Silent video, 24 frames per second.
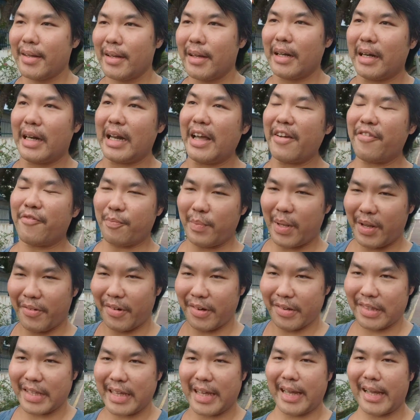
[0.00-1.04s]
left me
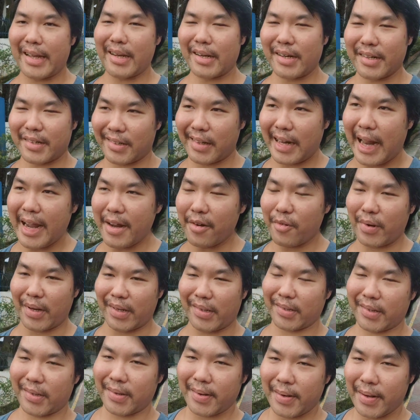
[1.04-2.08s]
with the English language,
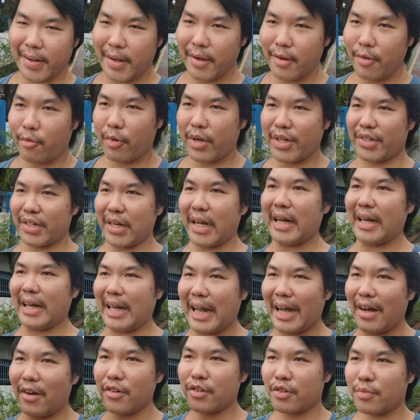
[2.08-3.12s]
which
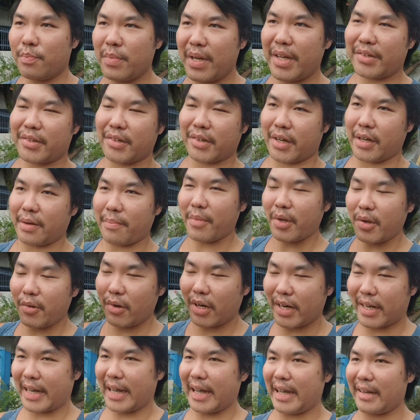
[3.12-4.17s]
allows me to
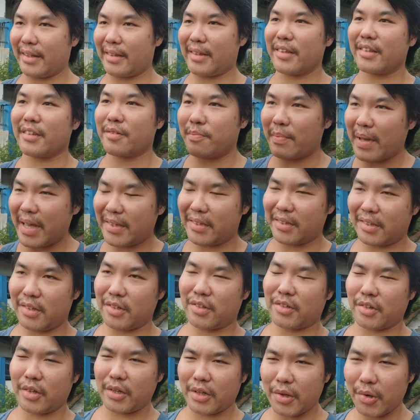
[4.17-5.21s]
communicate this message
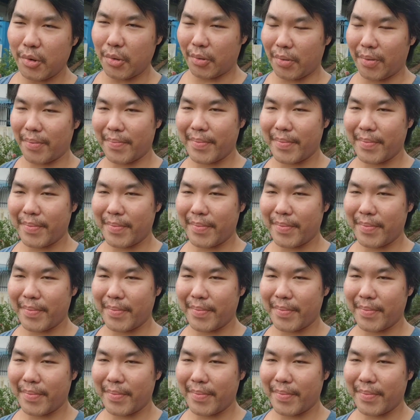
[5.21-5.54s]
to you.